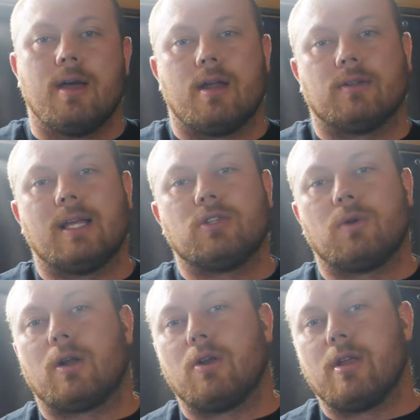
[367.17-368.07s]
And I'll tend to
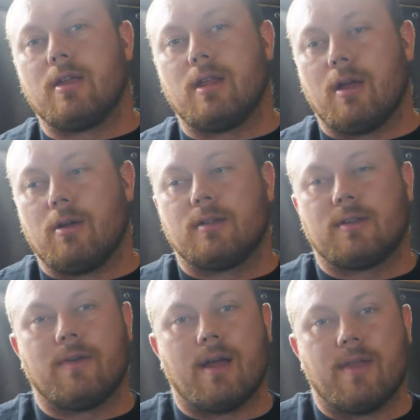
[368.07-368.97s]
include it, you know,
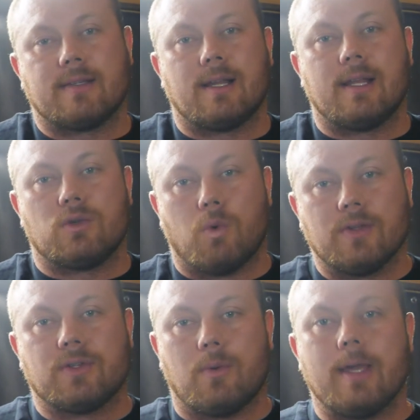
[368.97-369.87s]
something like this at least
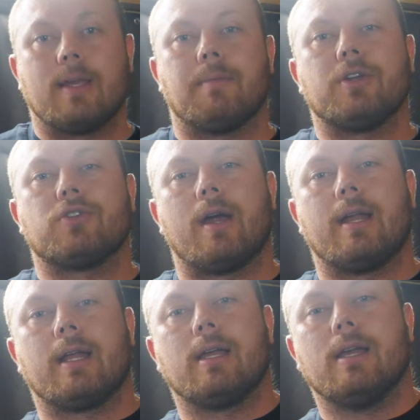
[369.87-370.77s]
once a week in my
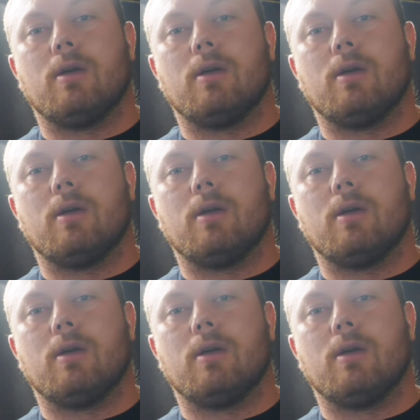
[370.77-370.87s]
training,